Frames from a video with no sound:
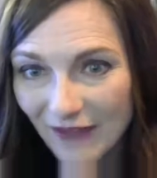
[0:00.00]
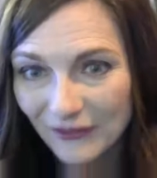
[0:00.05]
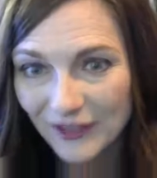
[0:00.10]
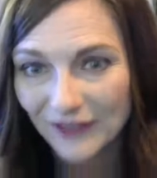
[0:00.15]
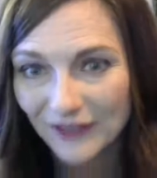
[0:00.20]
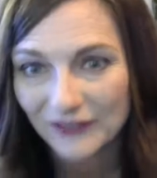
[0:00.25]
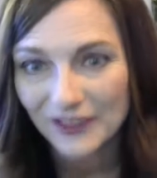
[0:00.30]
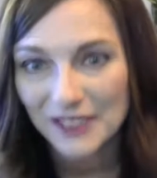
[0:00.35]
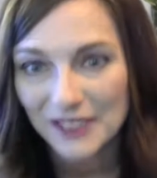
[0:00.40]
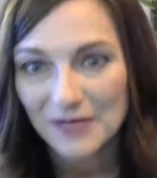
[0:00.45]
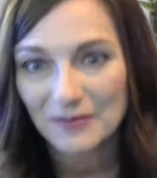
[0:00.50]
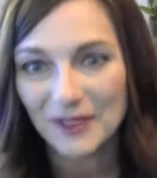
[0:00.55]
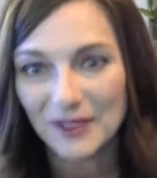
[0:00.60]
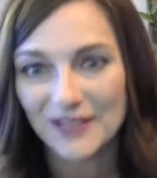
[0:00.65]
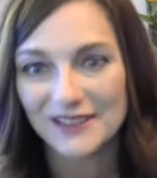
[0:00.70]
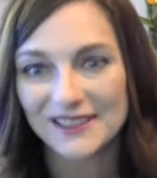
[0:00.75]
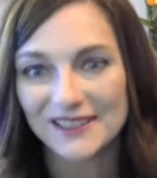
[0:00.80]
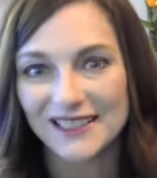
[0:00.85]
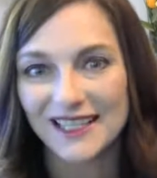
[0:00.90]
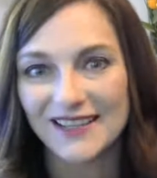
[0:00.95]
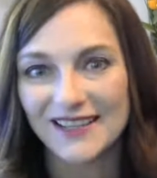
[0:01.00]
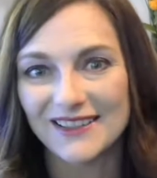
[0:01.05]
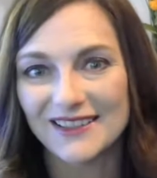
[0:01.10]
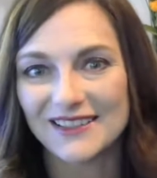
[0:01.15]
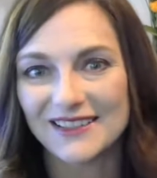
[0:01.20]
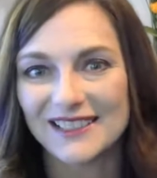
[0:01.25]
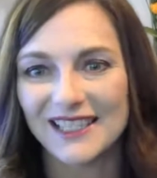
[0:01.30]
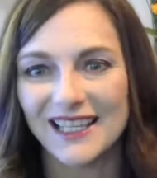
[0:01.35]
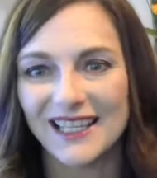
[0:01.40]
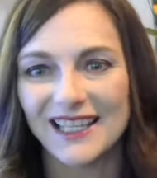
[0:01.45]
Feel free to post
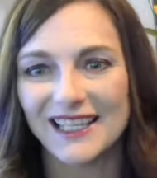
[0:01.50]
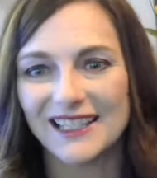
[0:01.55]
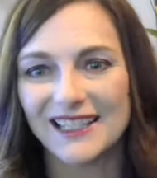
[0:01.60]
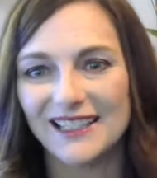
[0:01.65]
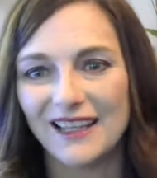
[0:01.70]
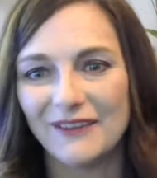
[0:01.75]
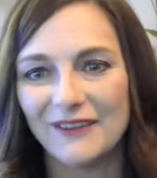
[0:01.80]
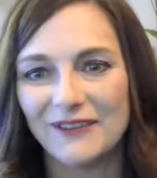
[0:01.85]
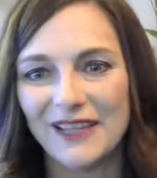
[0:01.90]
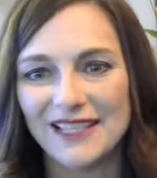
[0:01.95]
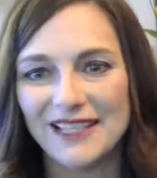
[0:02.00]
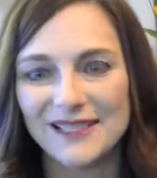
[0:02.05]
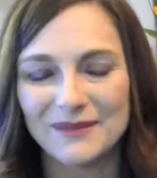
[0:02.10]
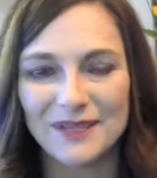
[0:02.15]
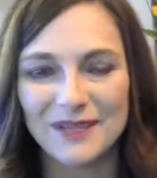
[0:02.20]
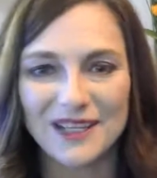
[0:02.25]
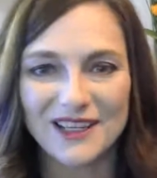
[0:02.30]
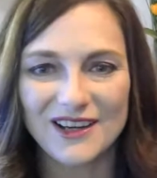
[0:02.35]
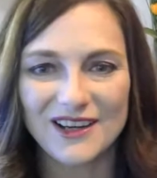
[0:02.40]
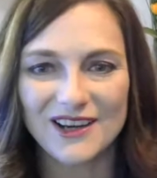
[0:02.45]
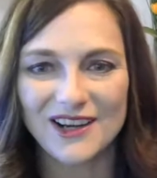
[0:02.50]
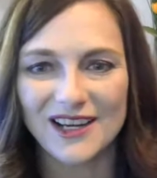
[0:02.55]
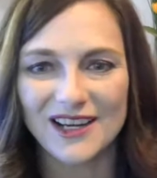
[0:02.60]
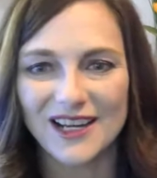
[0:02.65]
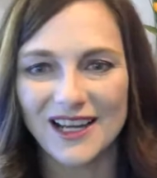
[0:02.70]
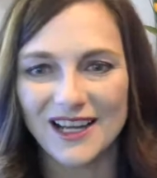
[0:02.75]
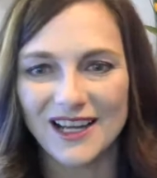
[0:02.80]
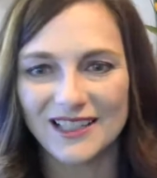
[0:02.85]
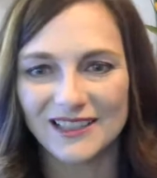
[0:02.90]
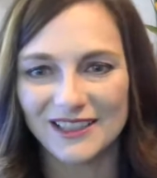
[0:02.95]
those in Facebook or
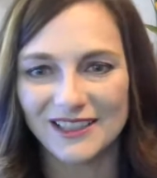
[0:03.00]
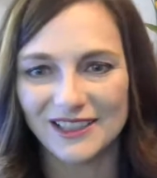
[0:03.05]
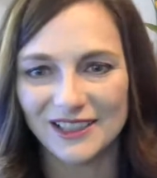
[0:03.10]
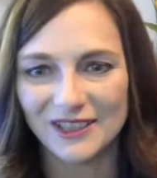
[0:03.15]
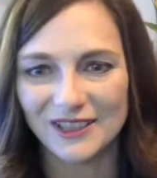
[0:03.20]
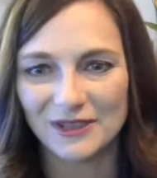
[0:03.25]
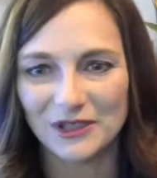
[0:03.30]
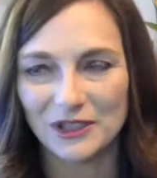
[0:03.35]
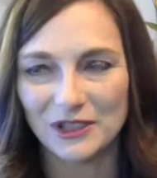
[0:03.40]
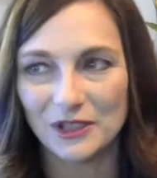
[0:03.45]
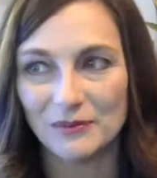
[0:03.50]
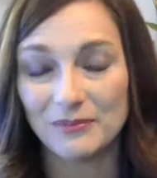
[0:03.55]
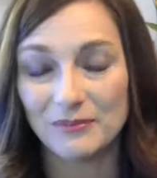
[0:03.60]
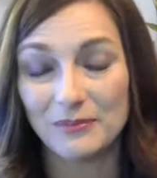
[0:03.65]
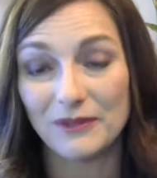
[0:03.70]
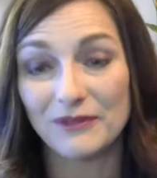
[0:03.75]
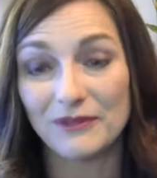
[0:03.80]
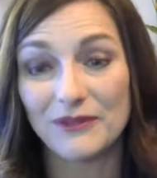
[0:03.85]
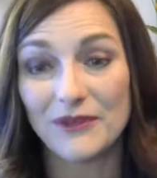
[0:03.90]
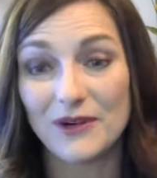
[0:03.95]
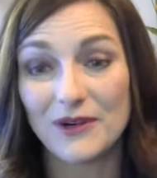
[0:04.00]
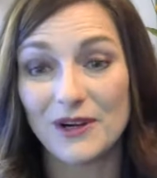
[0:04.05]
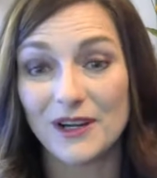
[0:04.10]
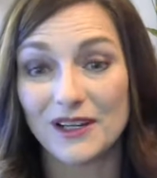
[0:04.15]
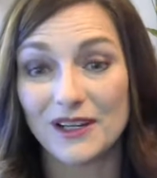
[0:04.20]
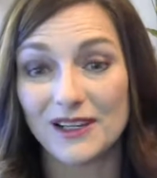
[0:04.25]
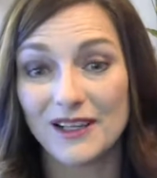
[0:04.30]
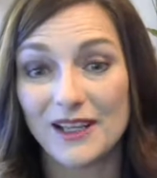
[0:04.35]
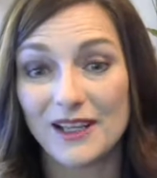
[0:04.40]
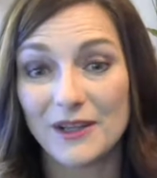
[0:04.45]
on YouTube
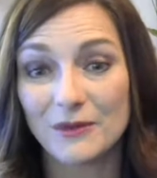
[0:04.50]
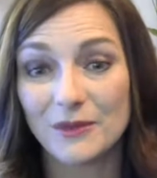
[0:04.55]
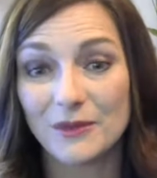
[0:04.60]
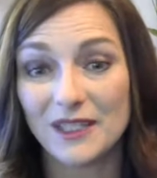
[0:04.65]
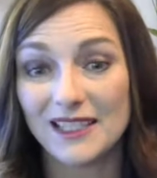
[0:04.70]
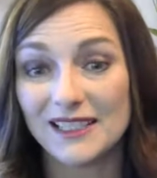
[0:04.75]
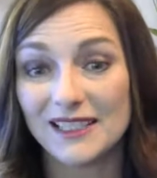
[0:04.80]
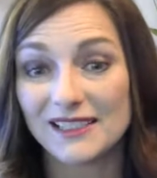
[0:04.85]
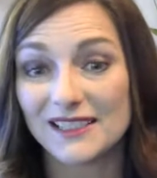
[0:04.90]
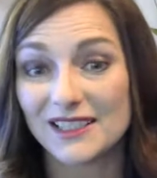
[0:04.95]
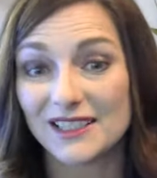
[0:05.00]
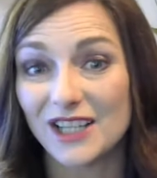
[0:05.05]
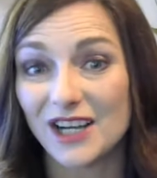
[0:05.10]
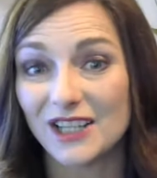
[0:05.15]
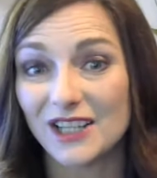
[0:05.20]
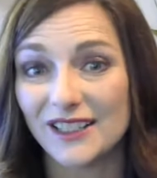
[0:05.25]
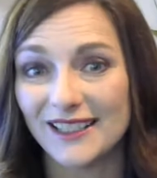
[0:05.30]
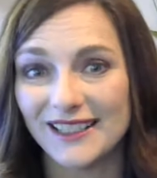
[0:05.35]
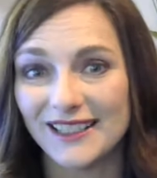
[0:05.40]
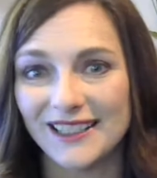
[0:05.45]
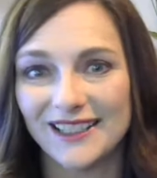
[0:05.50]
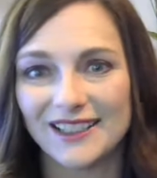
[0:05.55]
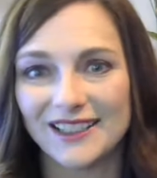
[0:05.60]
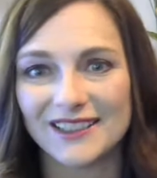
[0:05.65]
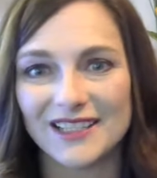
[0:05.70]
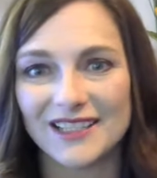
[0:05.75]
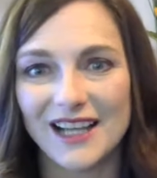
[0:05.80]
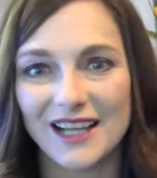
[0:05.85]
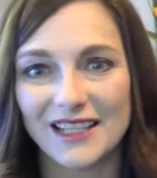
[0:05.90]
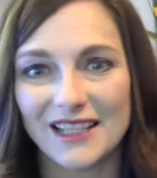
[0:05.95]
before we get started
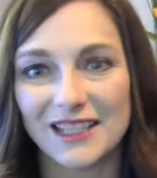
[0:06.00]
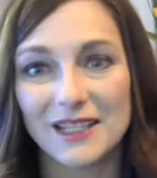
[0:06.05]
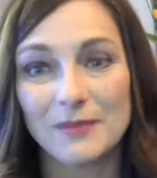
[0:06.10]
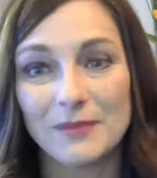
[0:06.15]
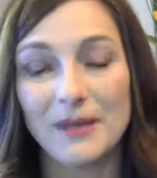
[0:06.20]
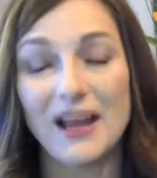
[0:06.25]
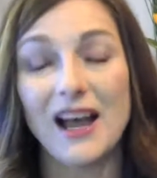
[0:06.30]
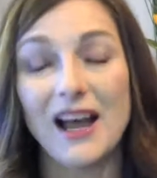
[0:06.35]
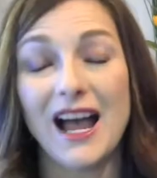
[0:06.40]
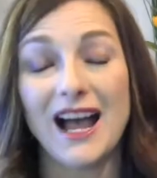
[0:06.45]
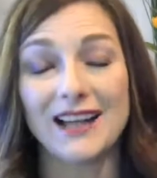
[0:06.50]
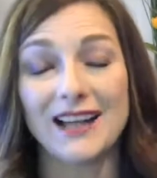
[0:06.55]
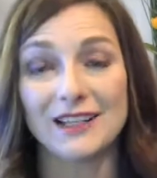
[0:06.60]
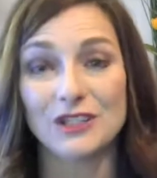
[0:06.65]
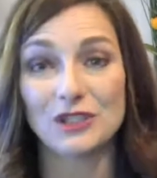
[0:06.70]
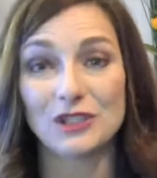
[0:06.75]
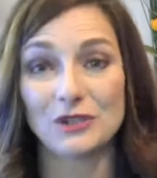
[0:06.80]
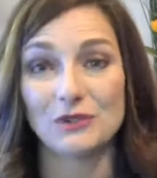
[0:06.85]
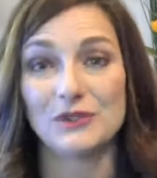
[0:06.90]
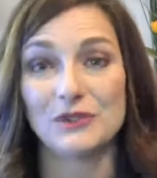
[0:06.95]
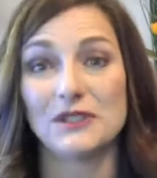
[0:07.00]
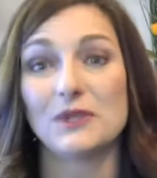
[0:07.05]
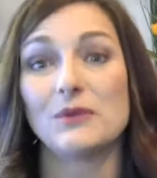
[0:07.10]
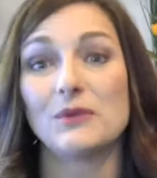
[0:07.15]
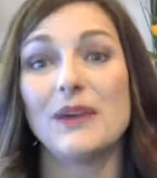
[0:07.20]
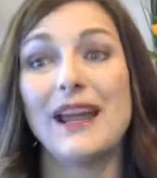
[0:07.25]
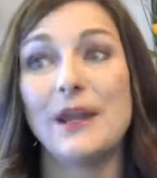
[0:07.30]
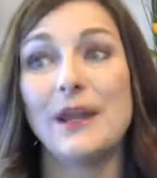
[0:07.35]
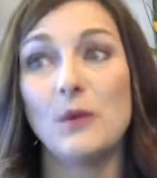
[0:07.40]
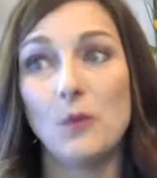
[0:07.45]
here talking about how to choose the
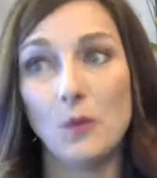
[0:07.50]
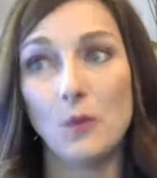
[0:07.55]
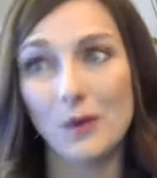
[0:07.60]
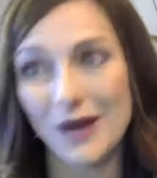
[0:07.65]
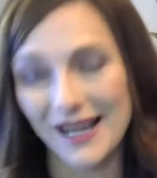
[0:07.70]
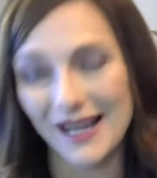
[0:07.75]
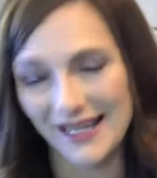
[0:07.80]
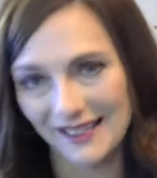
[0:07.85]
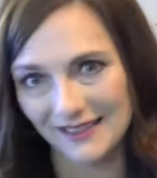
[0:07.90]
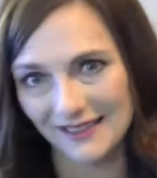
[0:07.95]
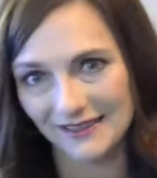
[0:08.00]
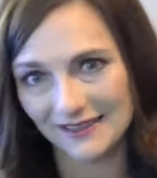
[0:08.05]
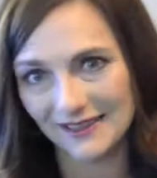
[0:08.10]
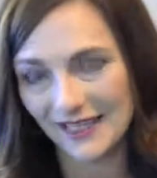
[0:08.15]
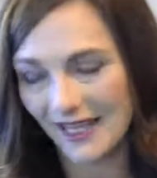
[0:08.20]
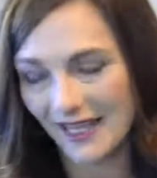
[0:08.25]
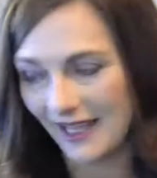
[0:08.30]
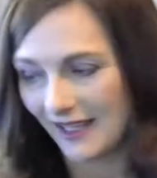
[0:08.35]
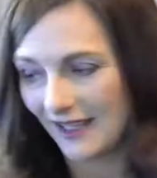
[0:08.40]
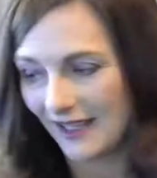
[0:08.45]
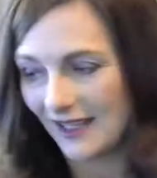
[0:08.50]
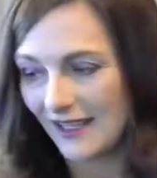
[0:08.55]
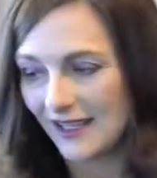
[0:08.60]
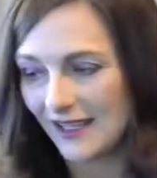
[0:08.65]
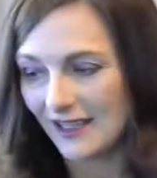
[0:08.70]
right one, okay?